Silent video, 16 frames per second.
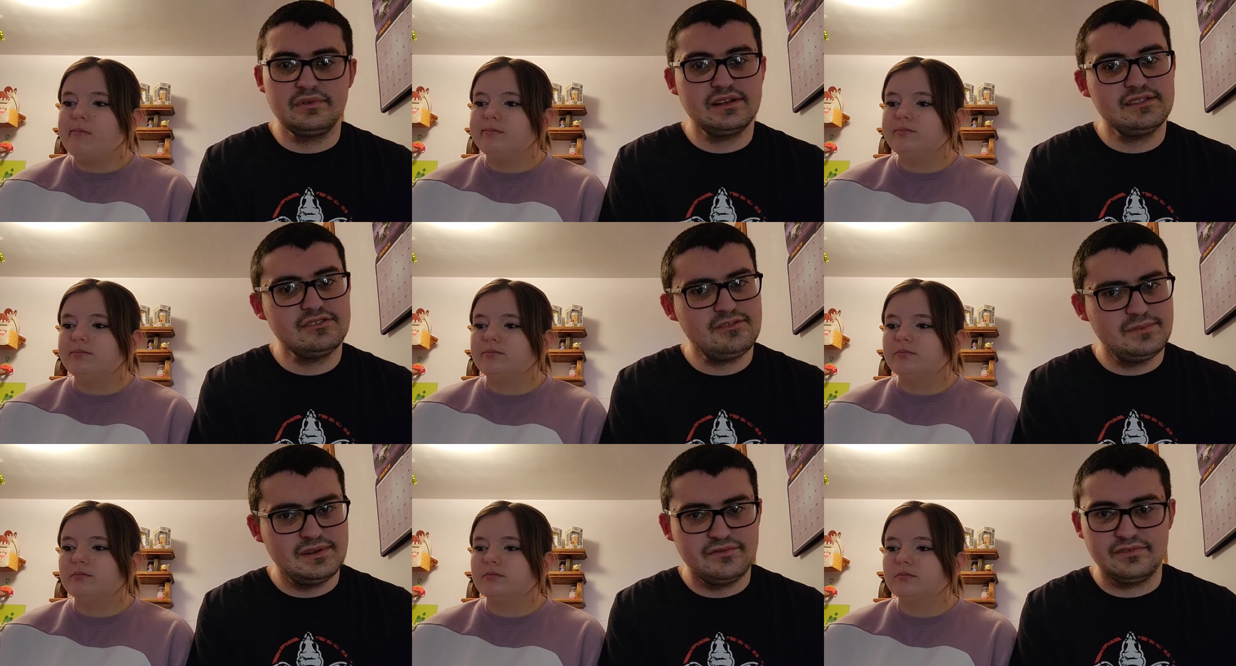Speaker 1: to bring
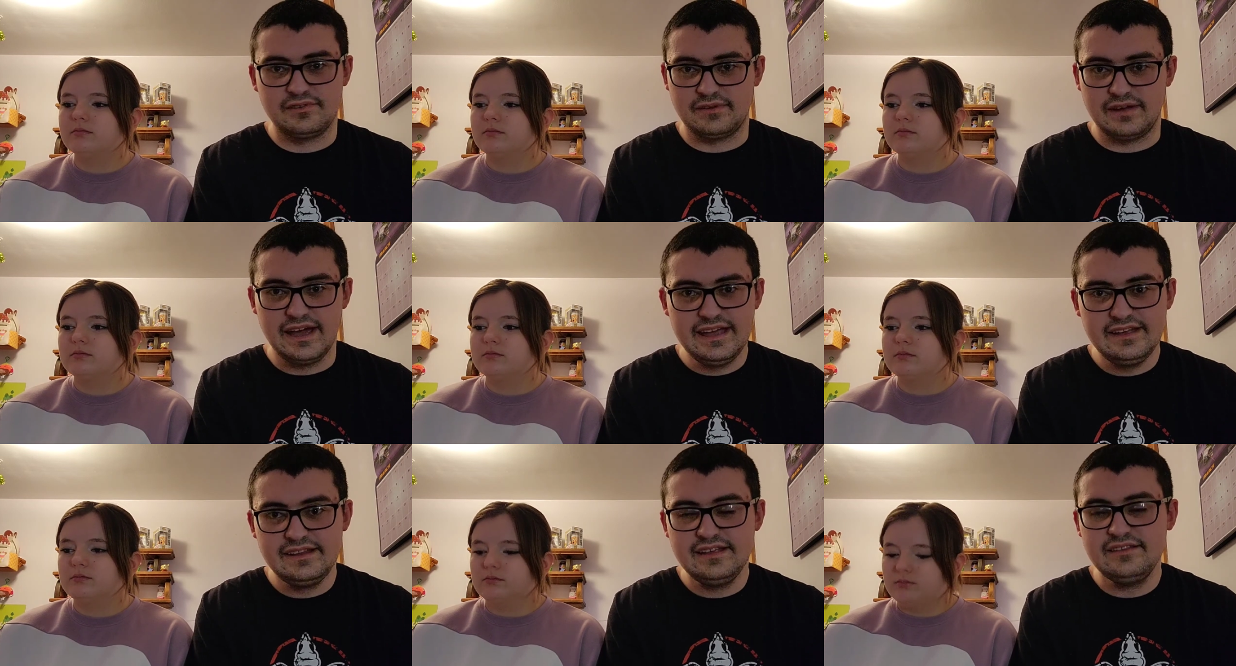a little bit of
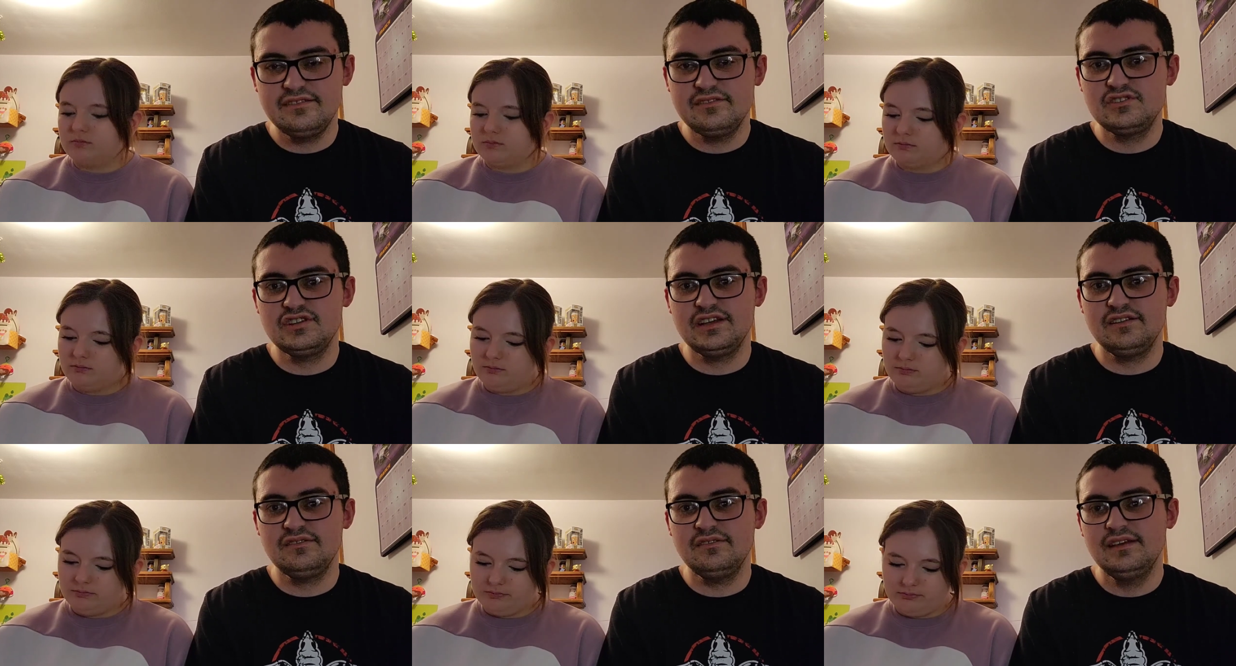variety to the
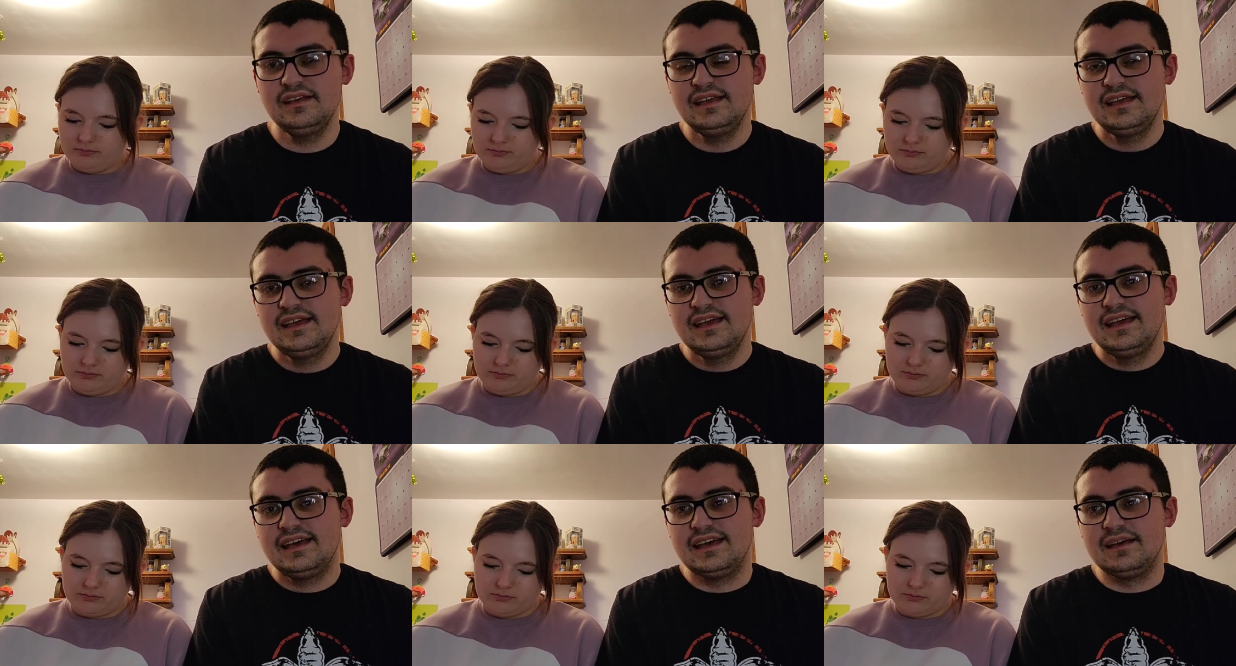channel.
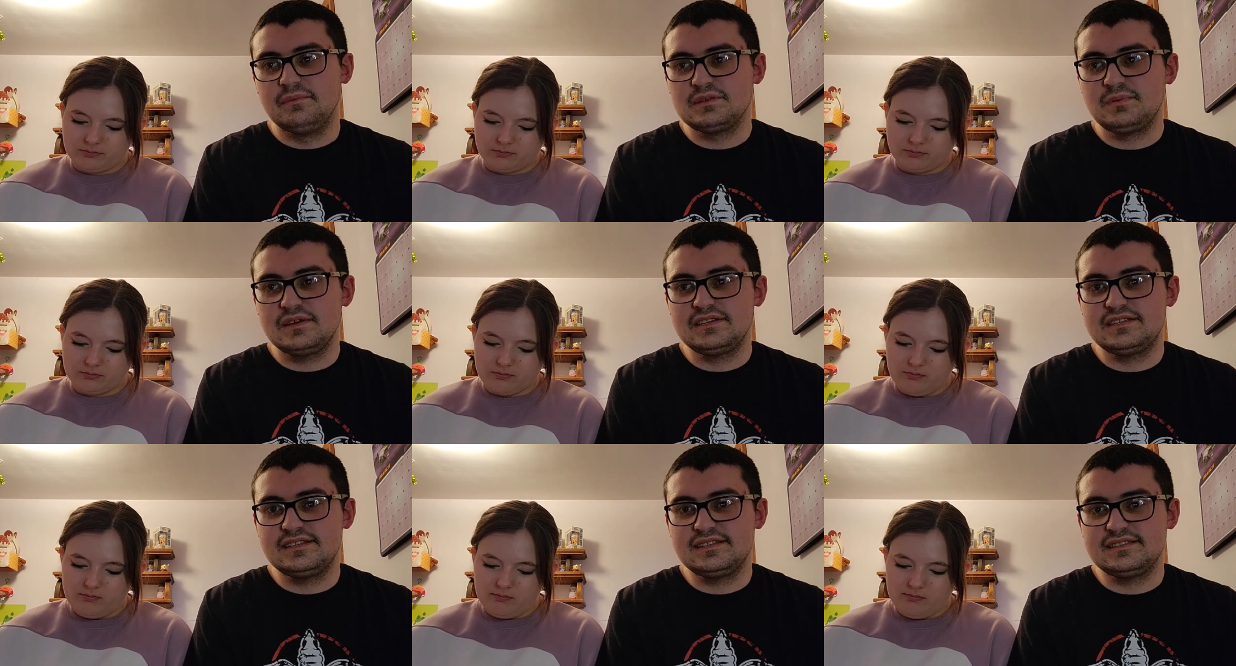Um,
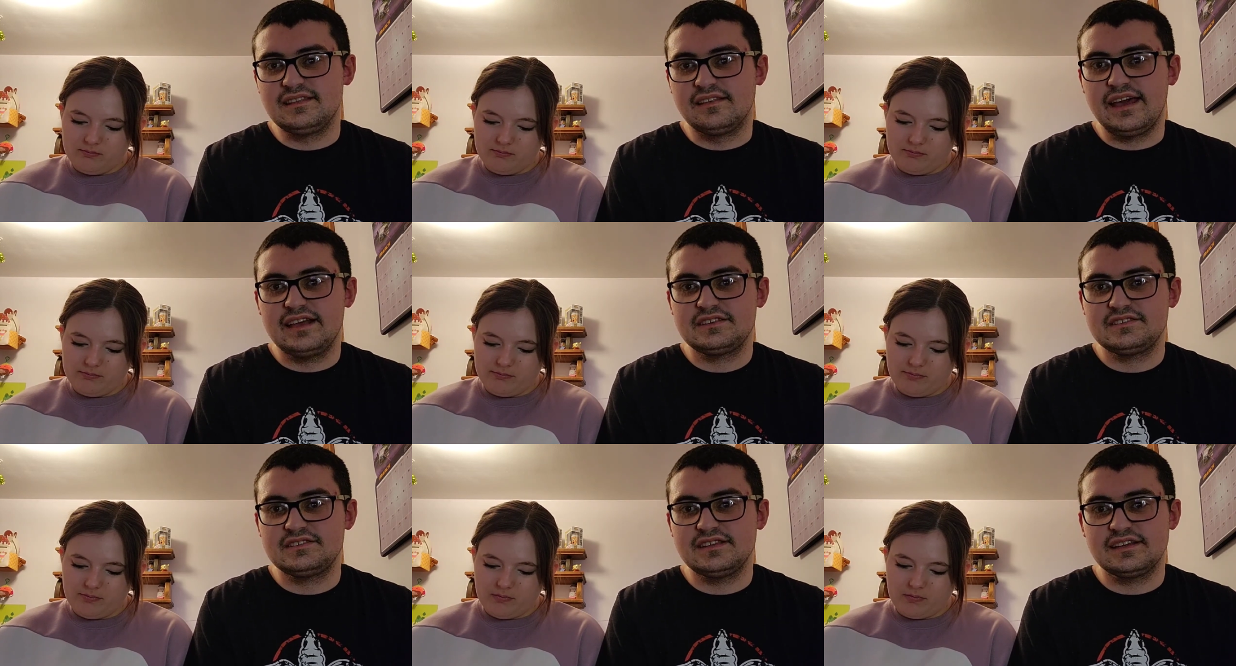especially since the
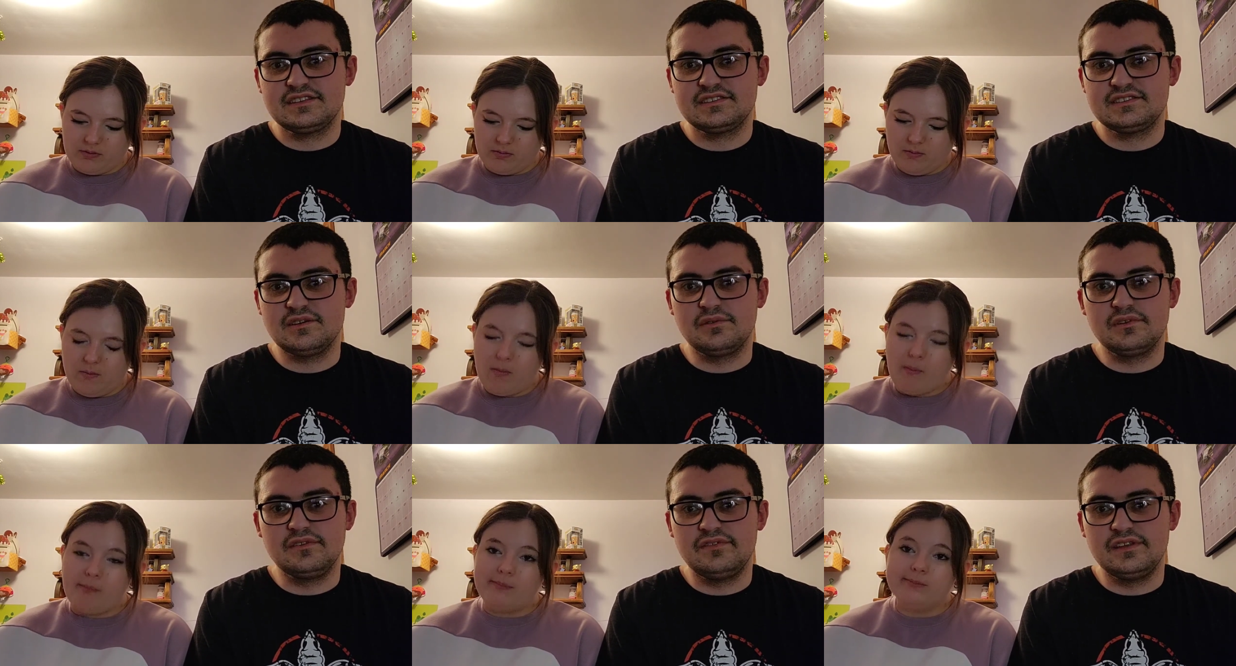last six
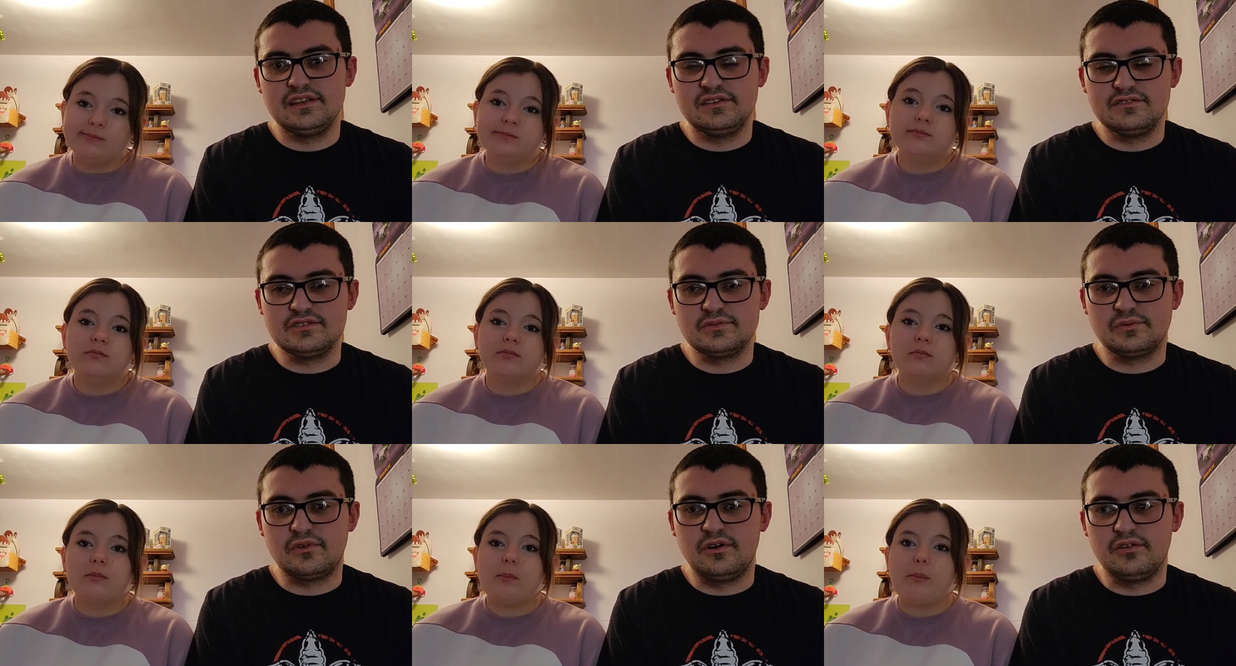soda
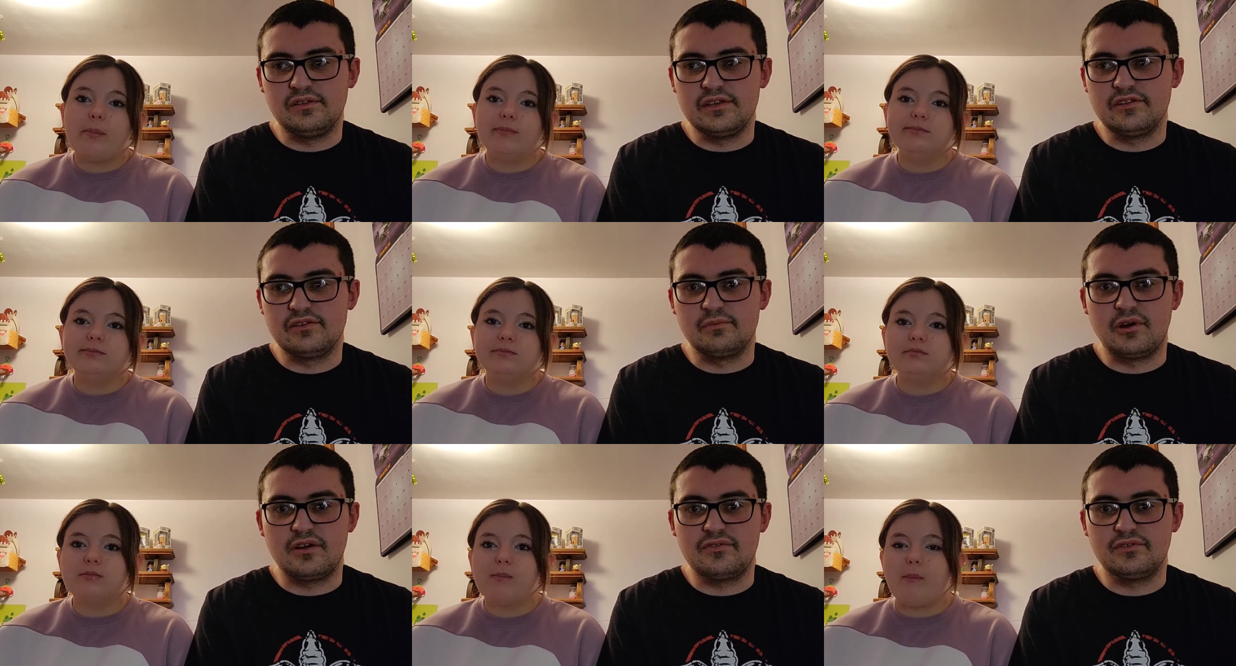videos were all
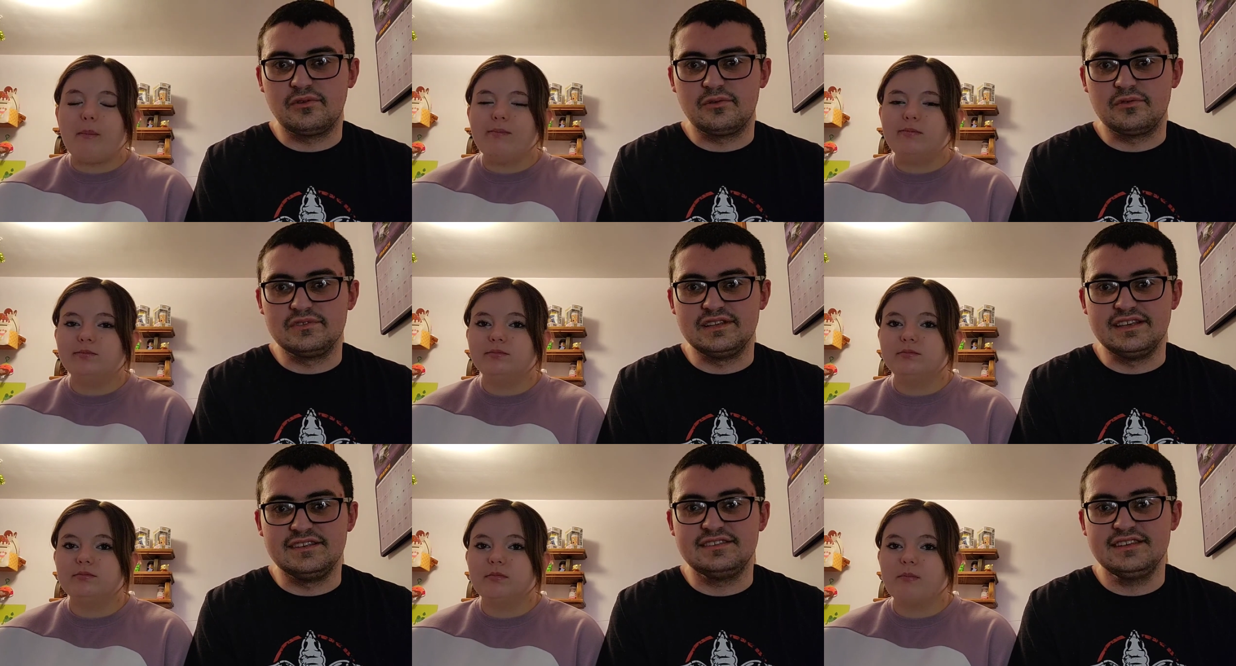either Marvel
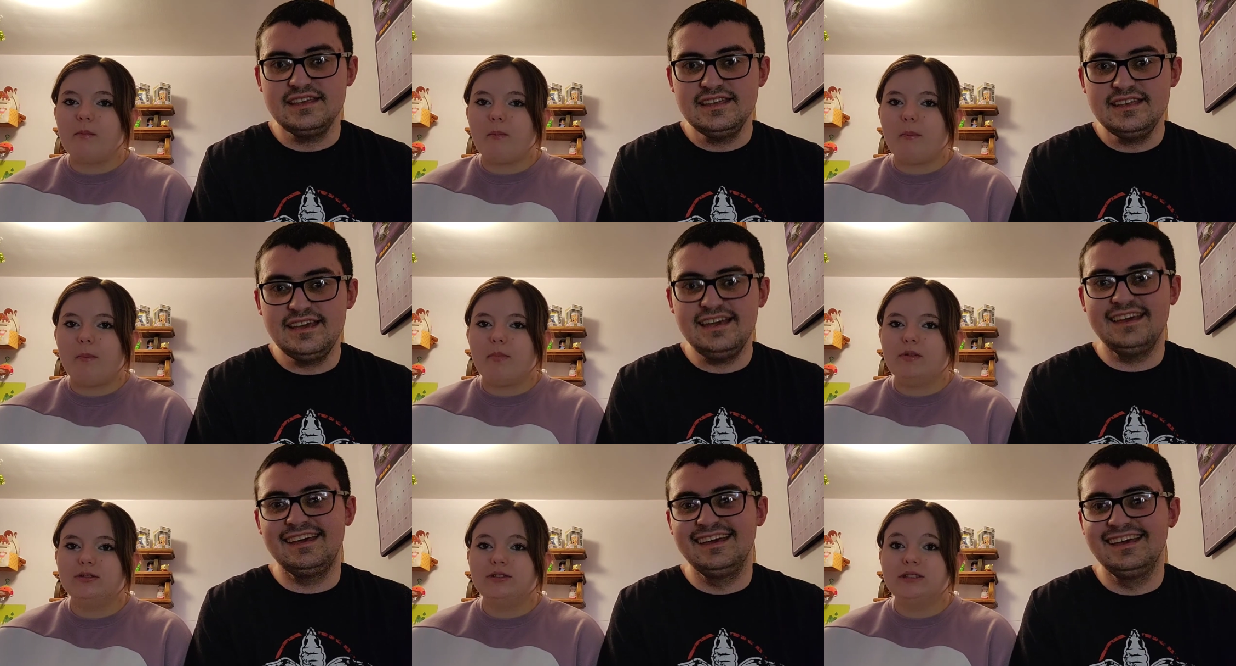or DC.